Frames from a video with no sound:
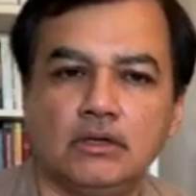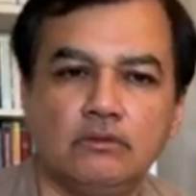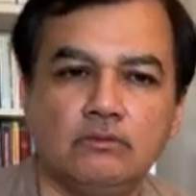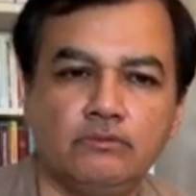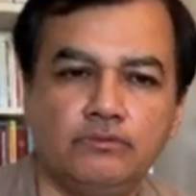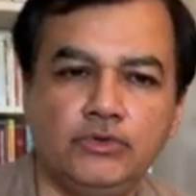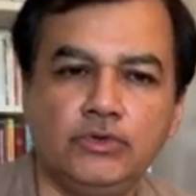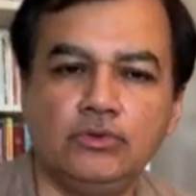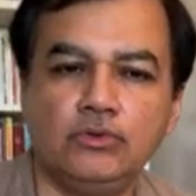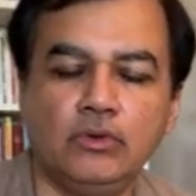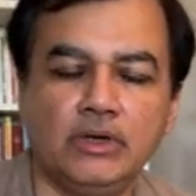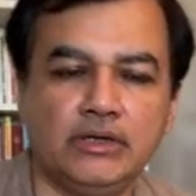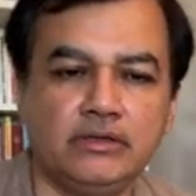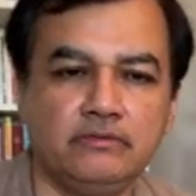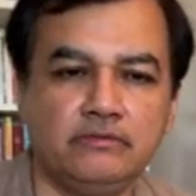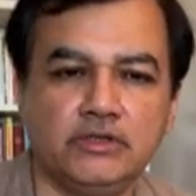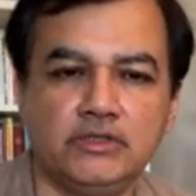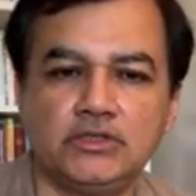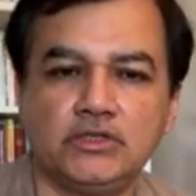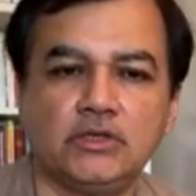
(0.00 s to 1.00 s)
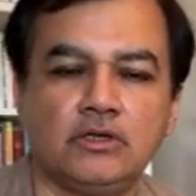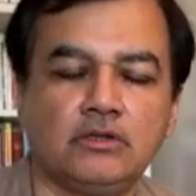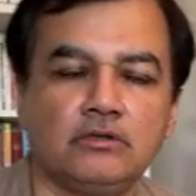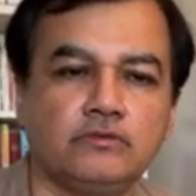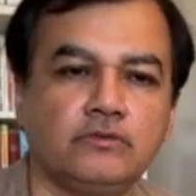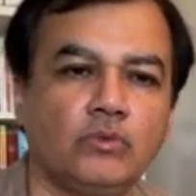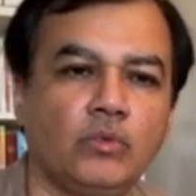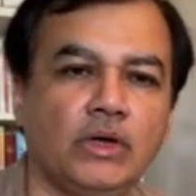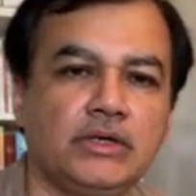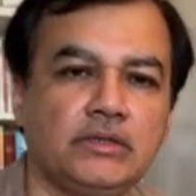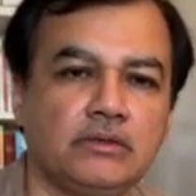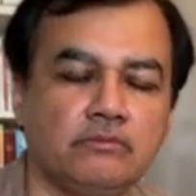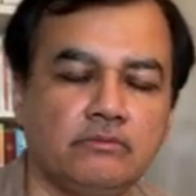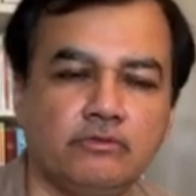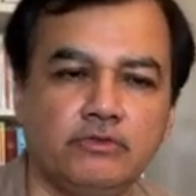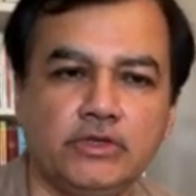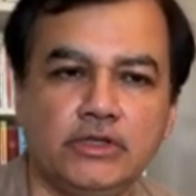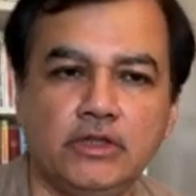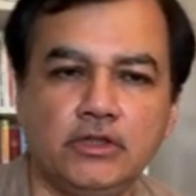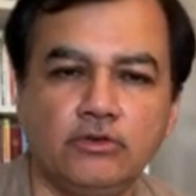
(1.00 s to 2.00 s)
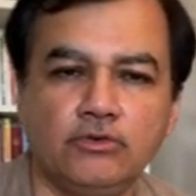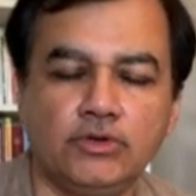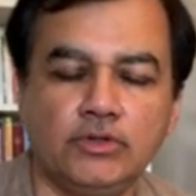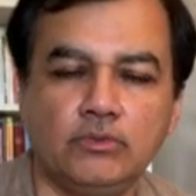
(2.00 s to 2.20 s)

view and vision of quantum field theory,